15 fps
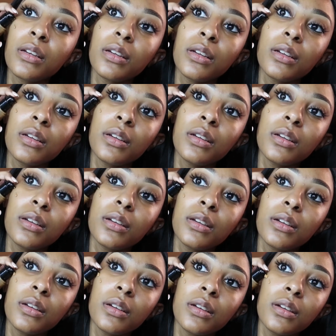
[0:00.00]

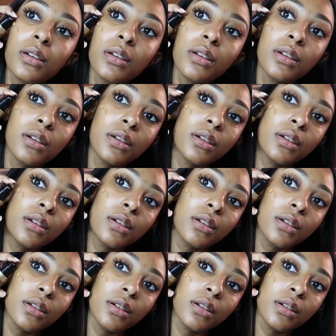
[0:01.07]

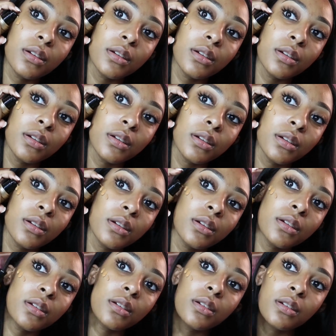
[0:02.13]

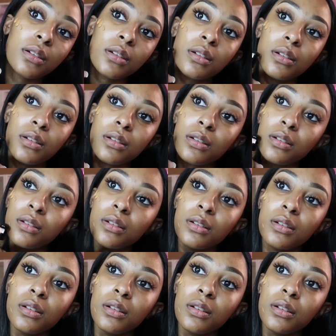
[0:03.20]
Nothing is said.